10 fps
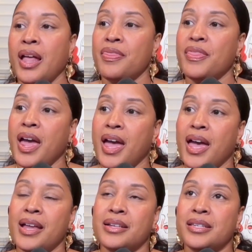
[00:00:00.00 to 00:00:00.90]

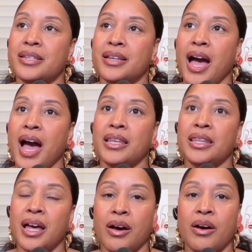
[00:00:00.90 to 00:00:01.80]
that I
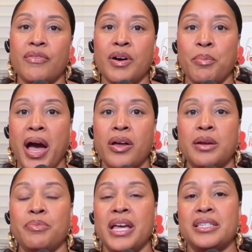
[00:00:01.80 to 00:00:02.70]
love about
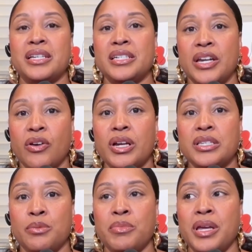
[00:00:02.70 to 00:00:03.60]
him that's endearing
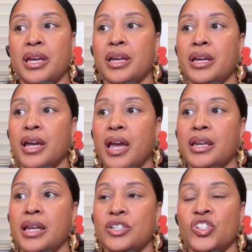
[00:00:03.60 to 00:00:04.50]
to me,
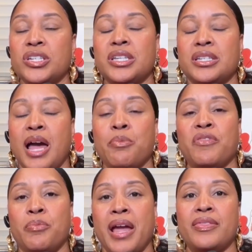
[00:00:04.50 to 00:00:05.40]
and just the type
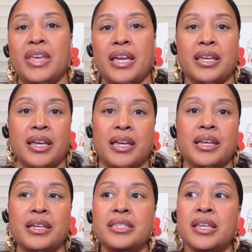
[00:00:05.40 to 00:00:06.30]
of man that he
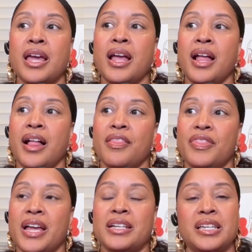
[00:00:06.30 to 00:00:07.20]
is,
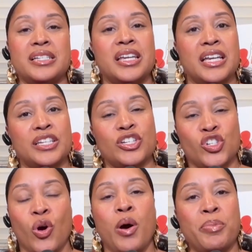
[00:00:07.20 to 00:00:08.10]
that doesn't get to
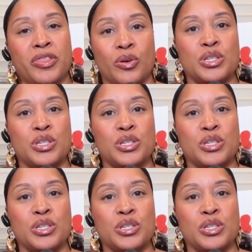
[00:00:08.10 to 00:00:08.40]
show up in those